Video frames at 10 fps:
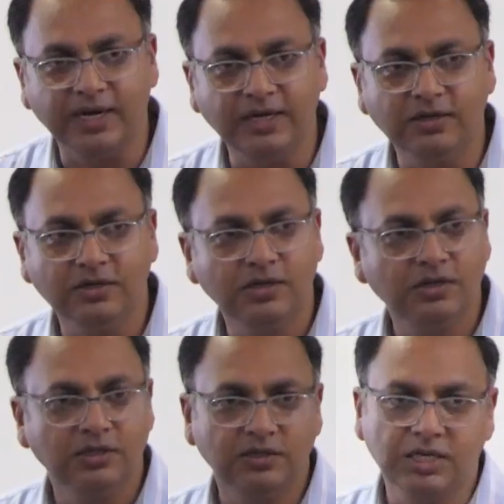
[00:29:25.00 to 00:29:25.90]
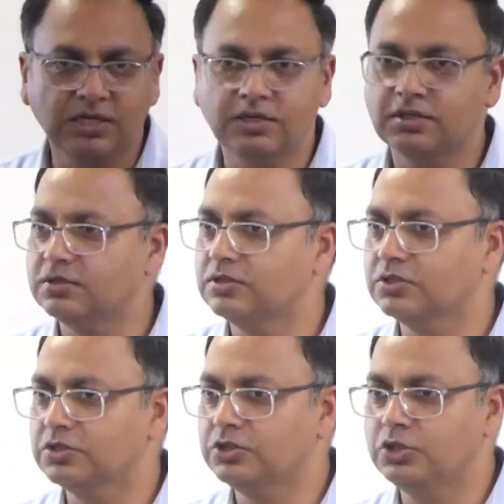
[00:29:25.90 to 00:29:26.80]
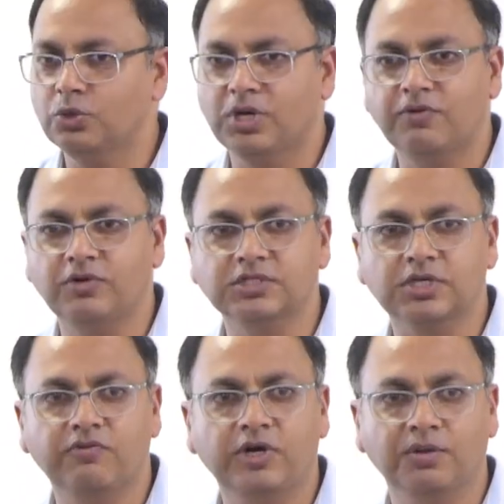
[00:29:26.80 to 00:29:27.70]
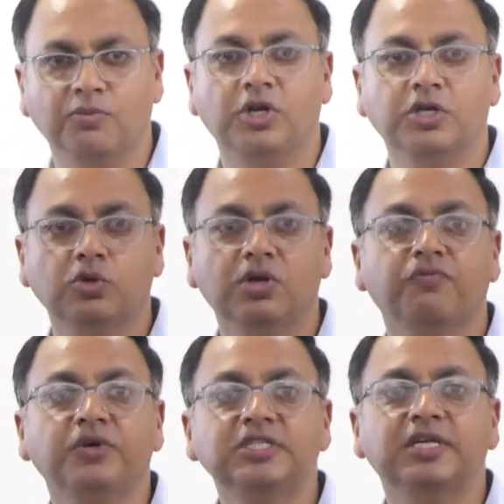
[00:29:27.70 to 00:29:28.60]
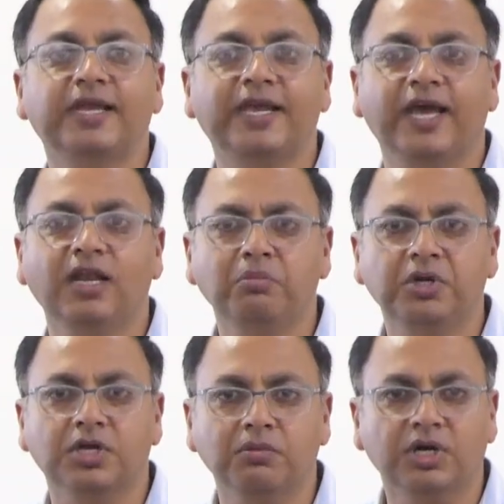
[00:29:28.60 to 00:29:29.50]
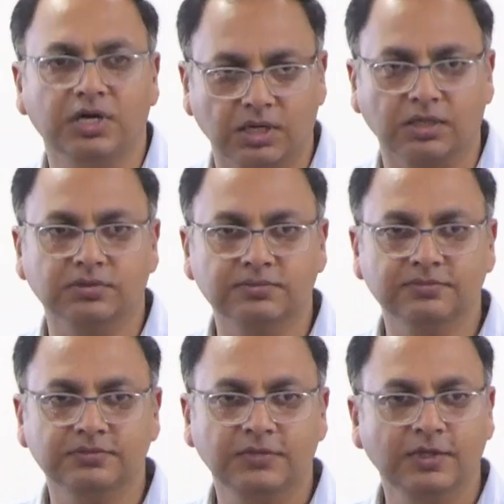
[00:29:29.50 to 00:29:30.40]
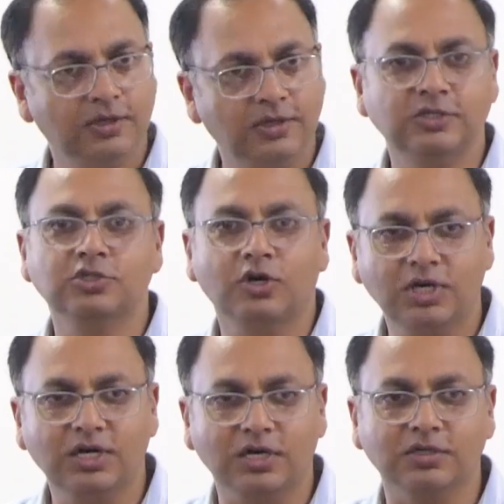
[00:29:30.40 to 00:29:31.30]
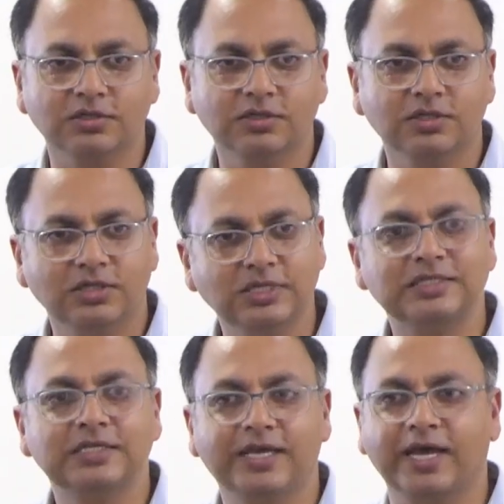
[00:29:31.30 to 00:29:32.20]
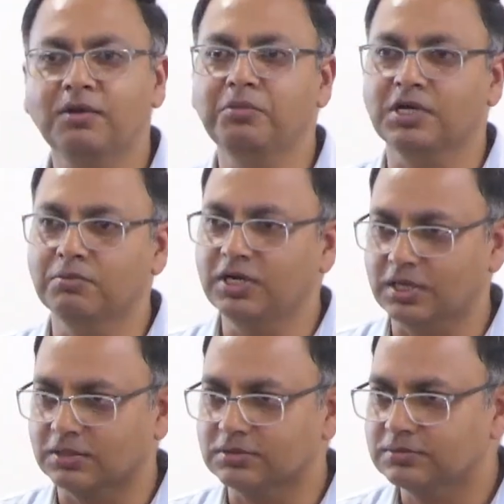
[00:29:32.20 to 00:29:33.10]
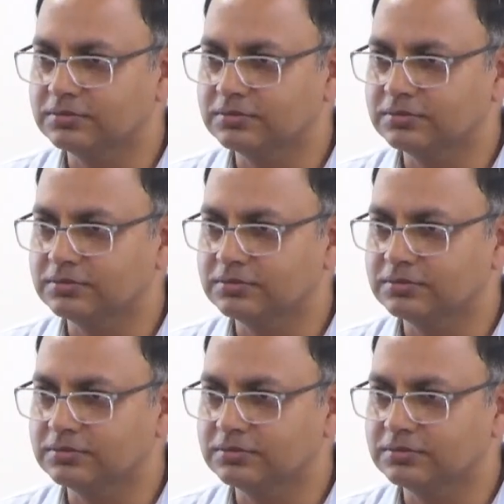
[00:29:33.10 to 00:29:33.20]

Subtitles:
bind, then you have discovered a molecule which can become a drug. Is not a drug. This can become a drug.